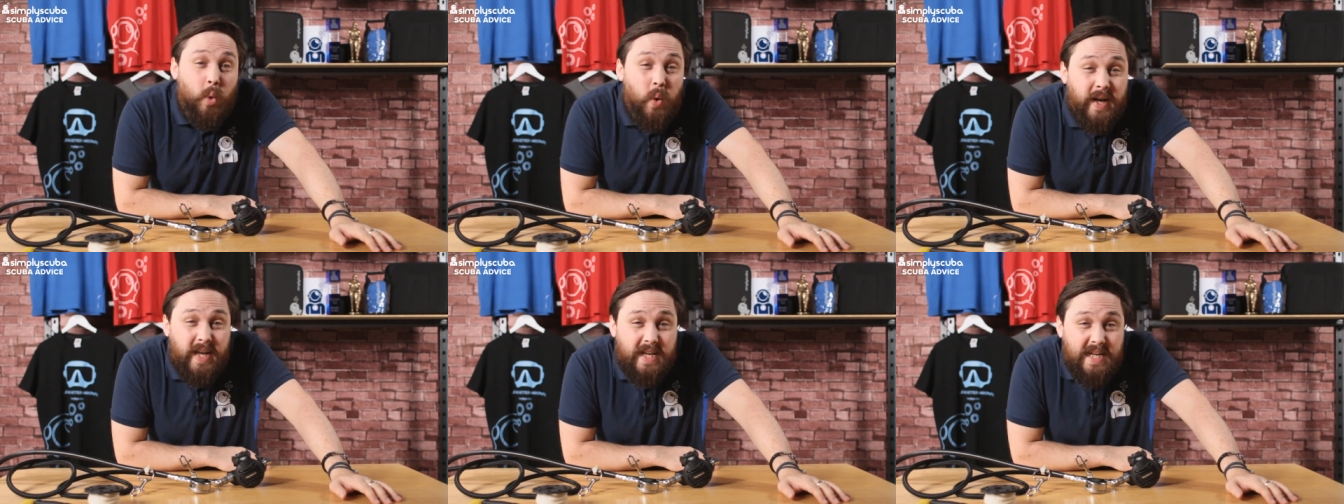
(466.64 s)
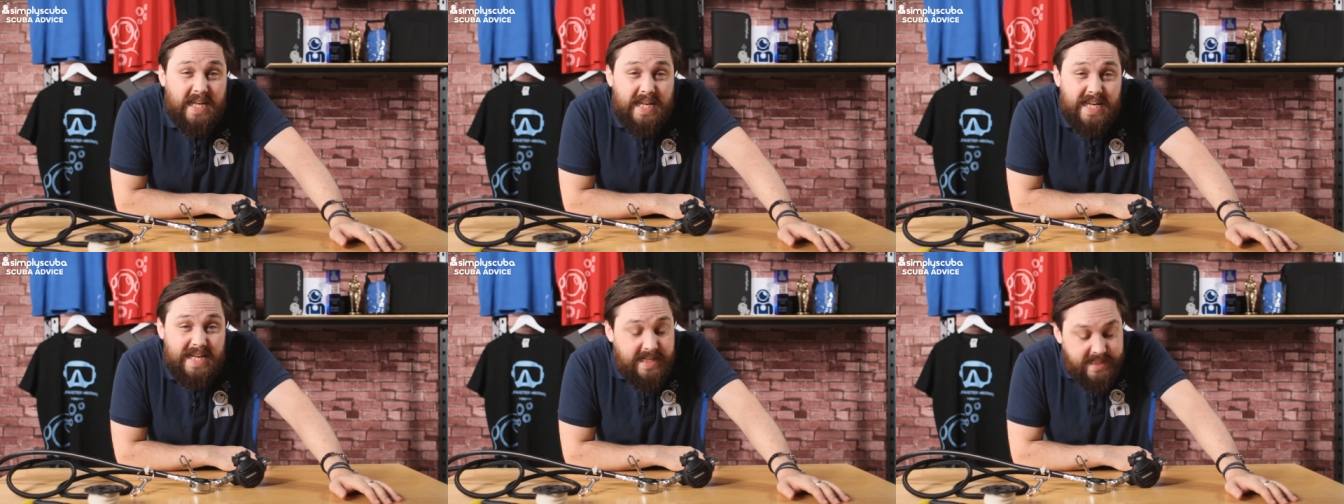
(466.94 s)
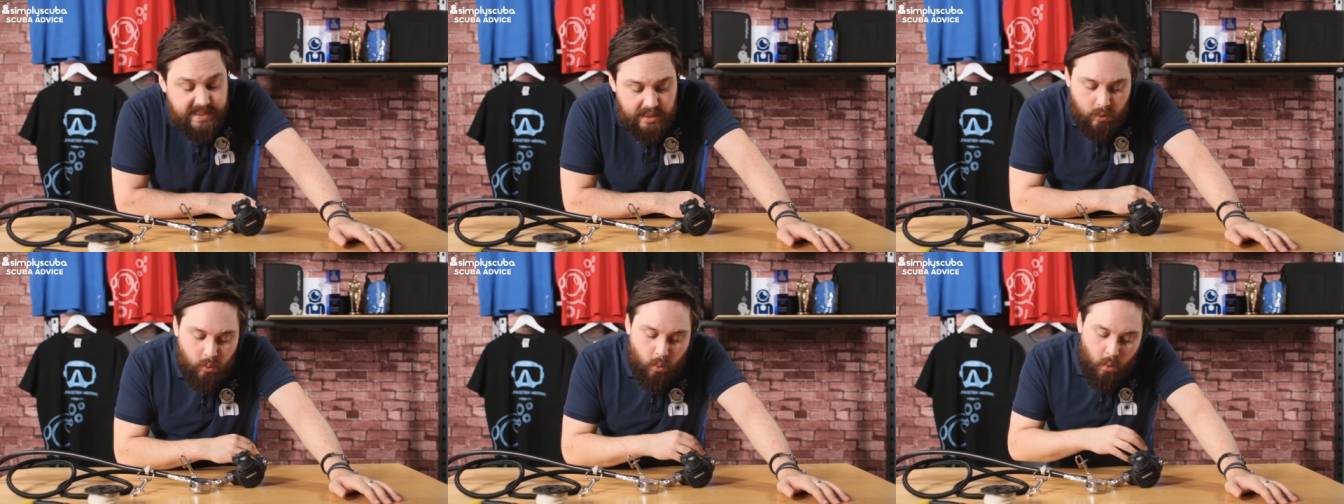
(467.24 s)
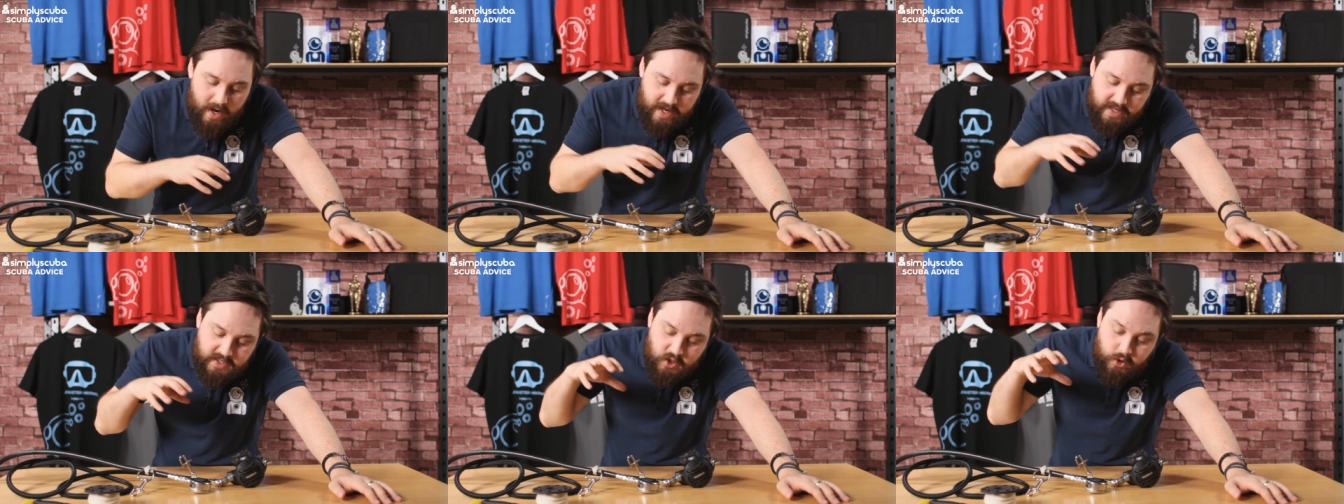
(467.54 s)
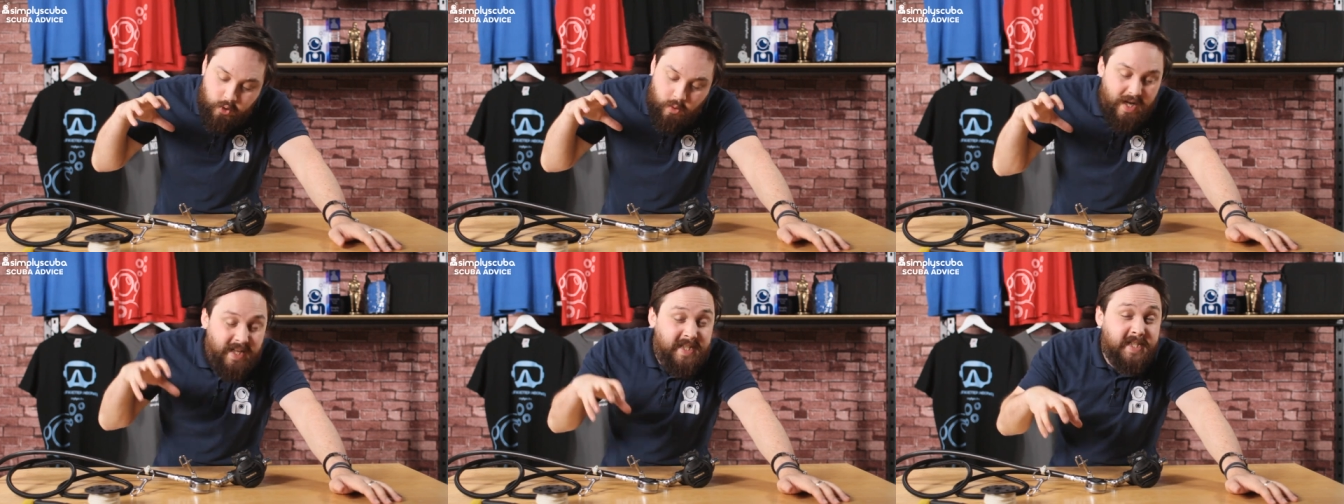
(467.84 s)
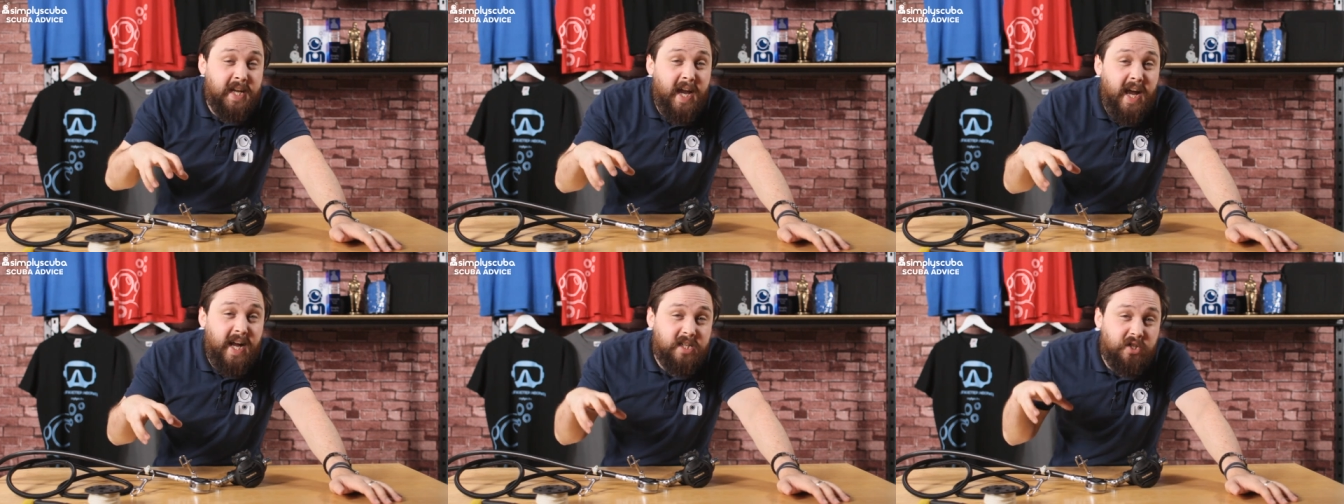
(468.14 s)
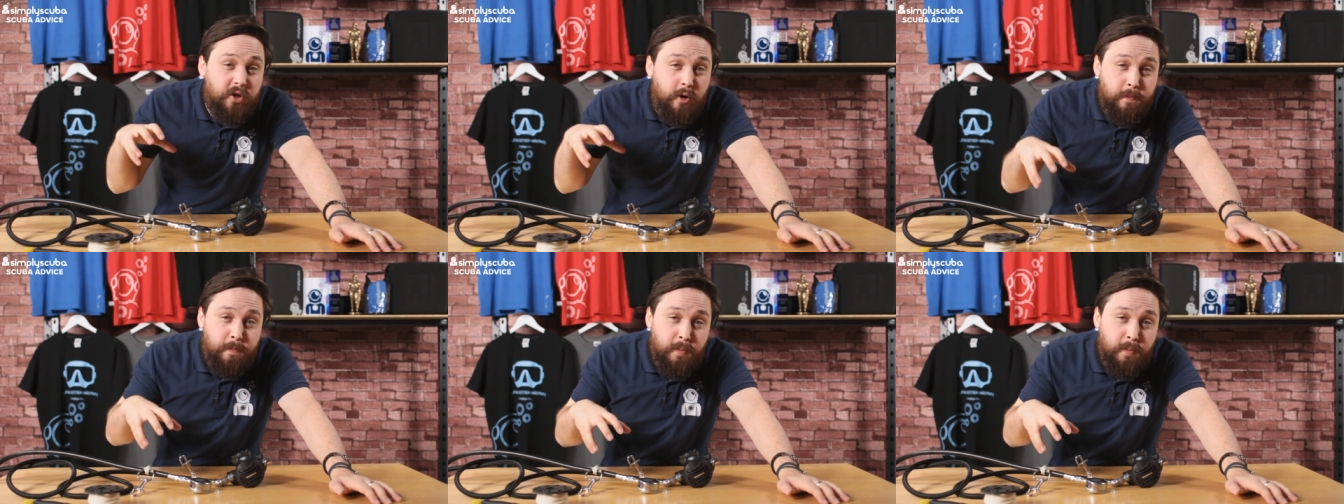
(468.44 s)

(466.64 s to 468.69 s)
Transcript: quick and easy way to attach a